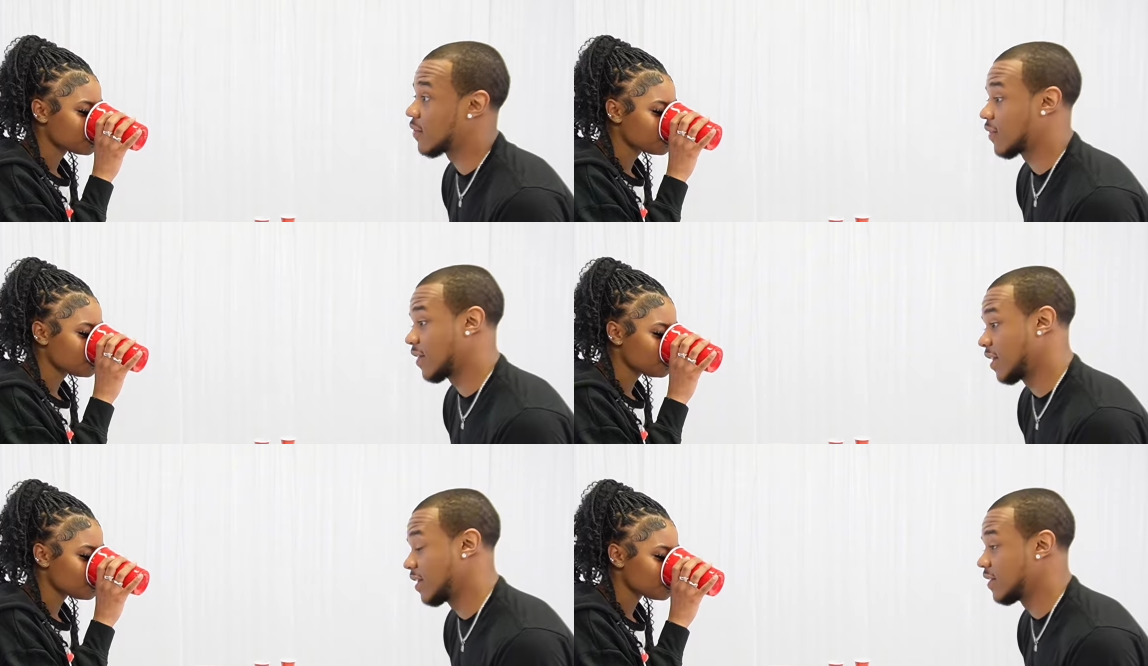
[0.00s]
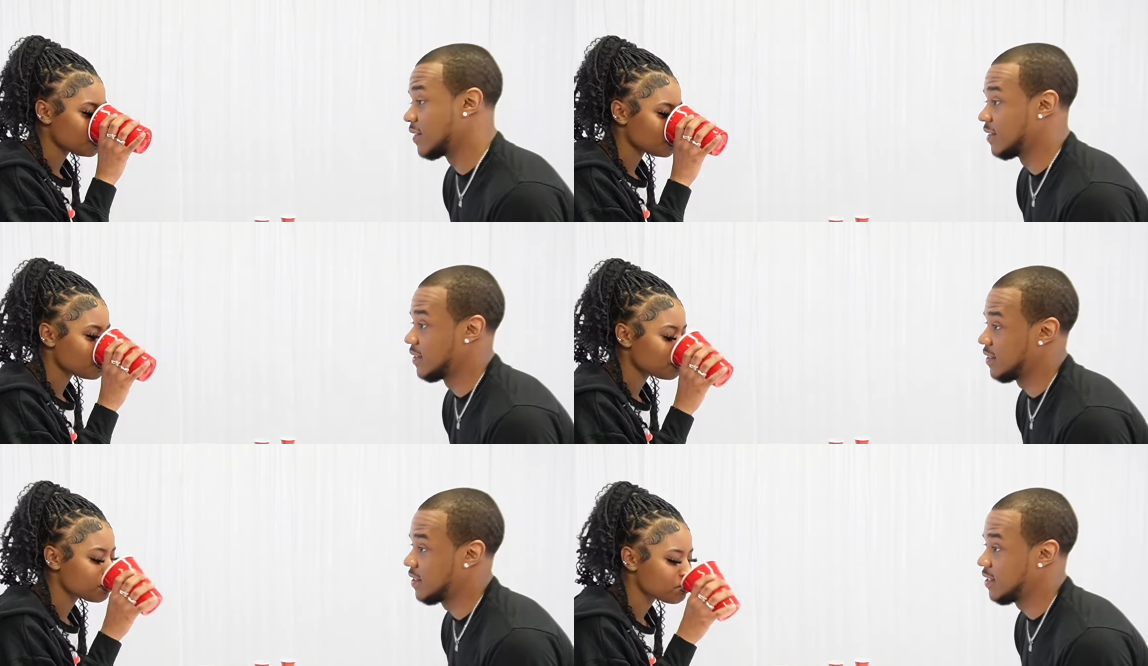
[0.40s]
Speaker 1: real.
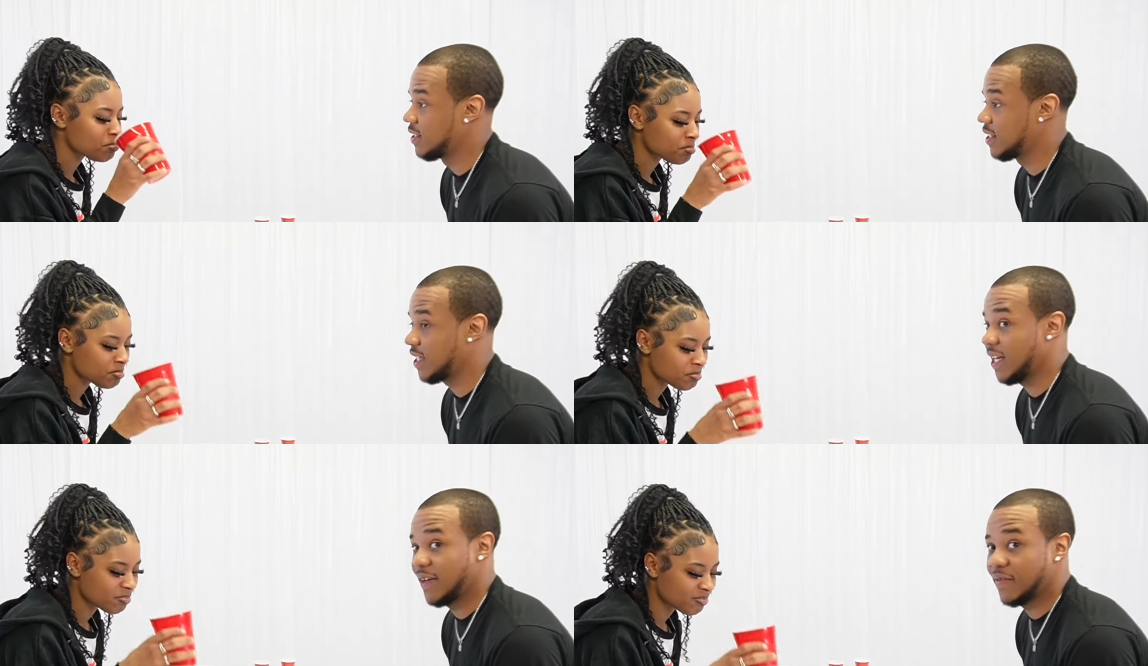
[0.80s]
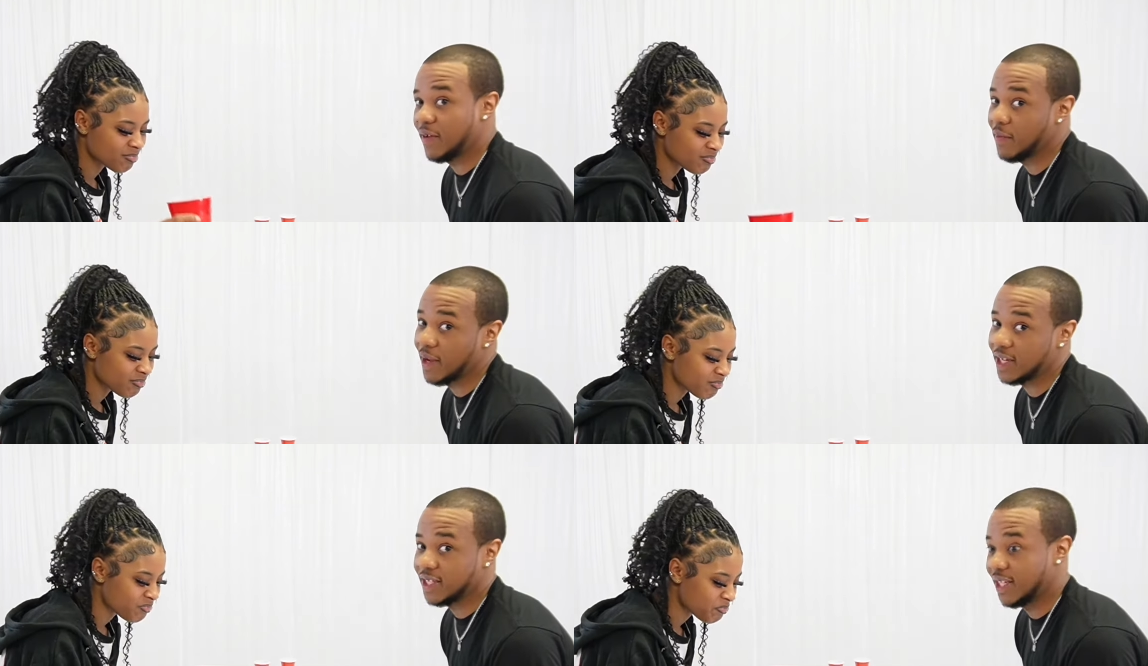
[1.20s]
She ain't finna
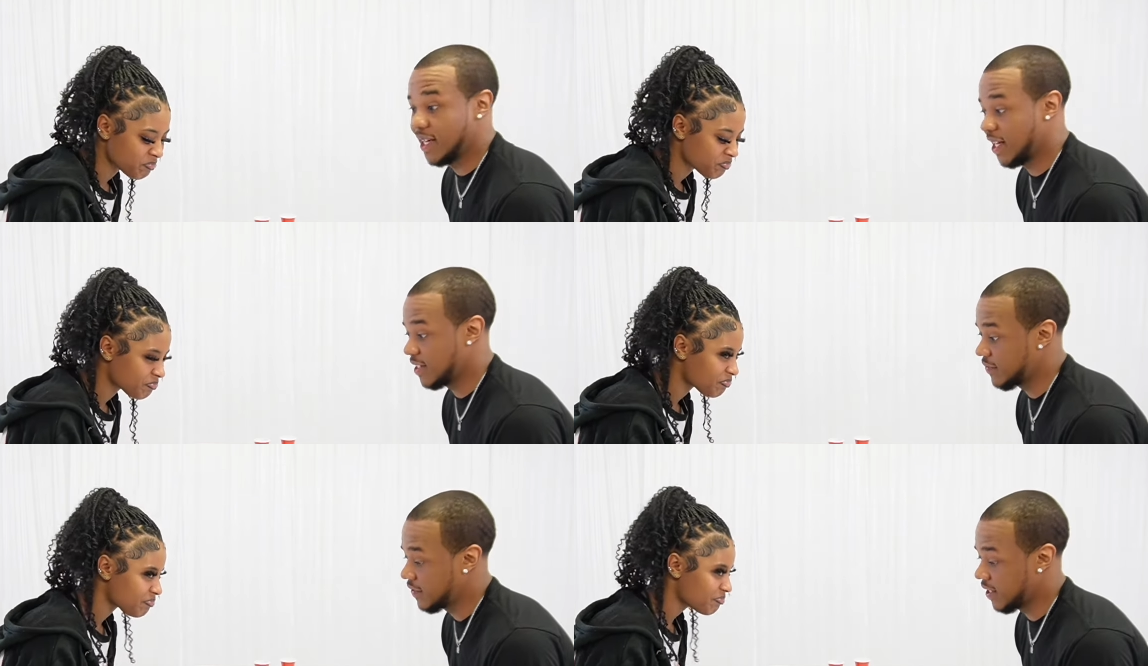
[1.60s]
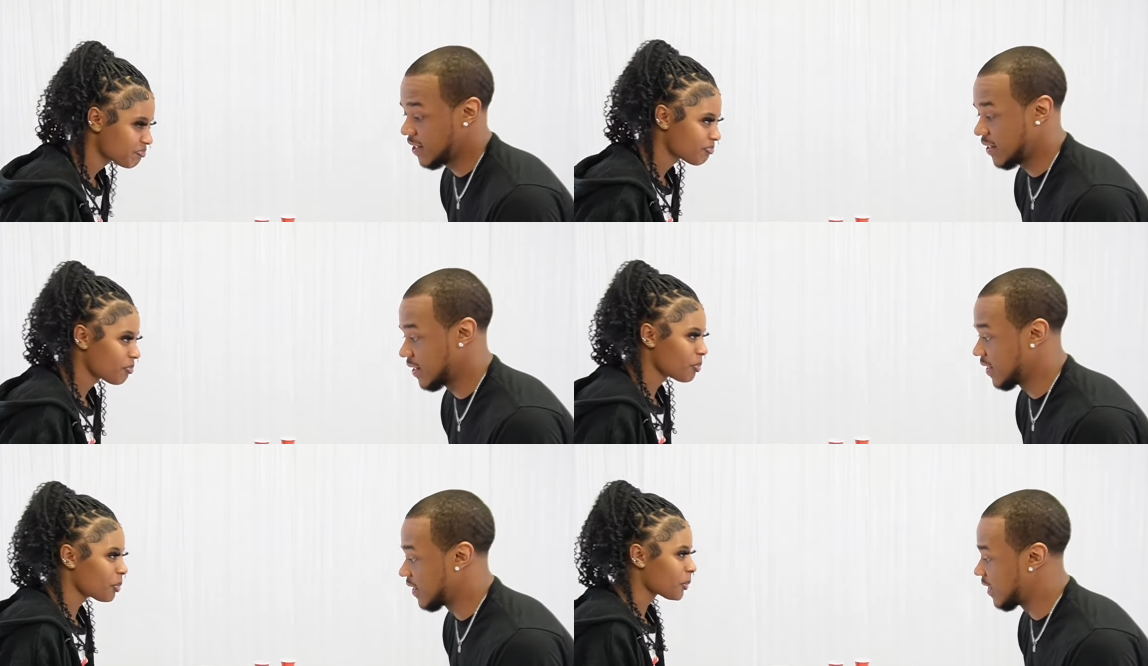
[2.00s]
make it to the next video,
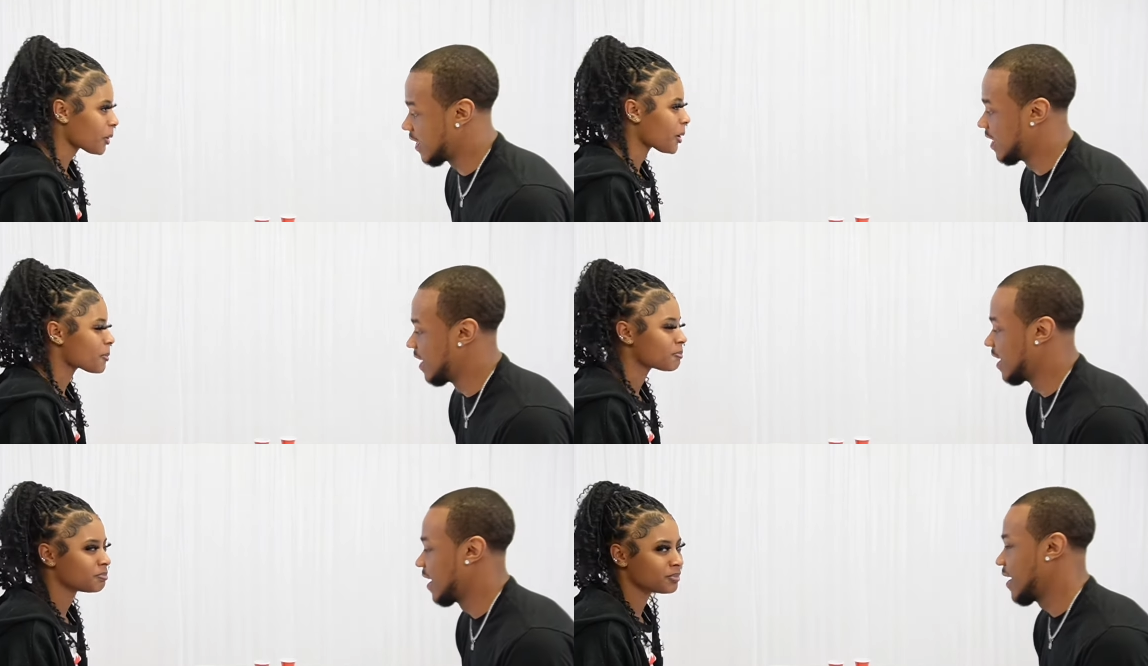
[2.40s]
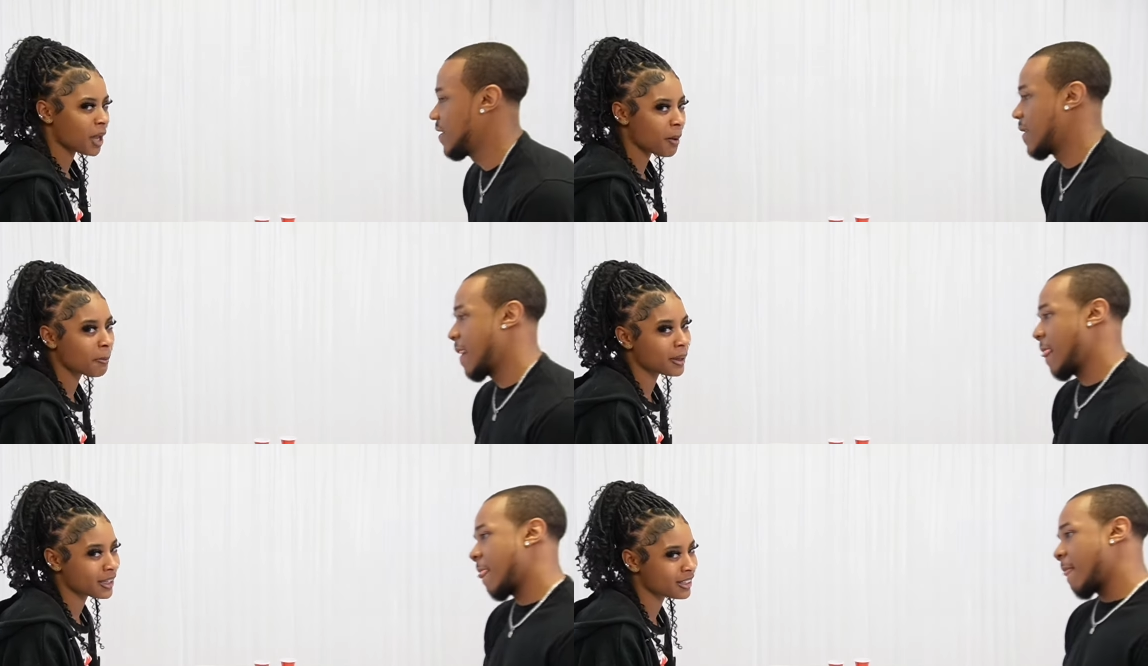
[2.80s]
y'all.
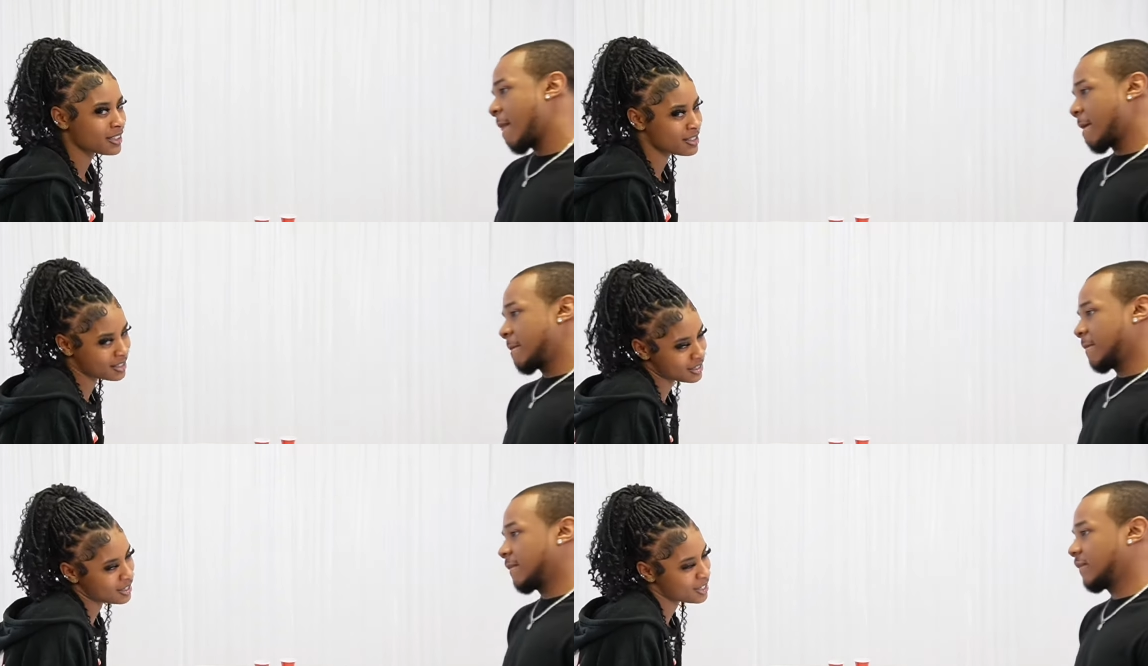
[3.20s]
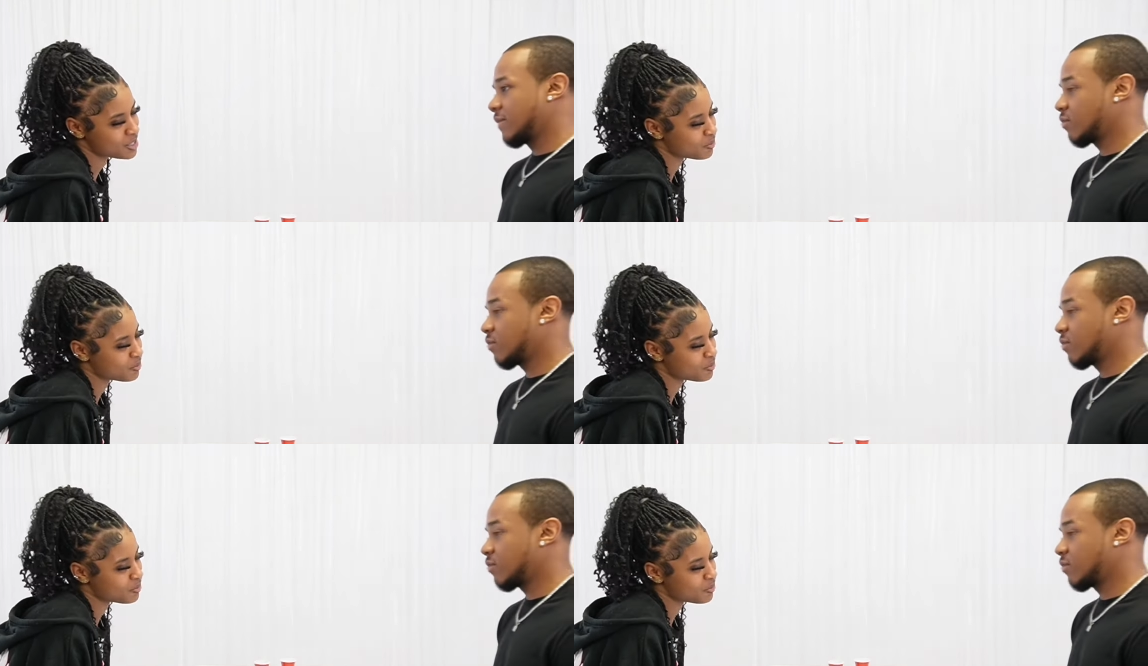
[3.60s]
Speaker 2: I'm making it to the next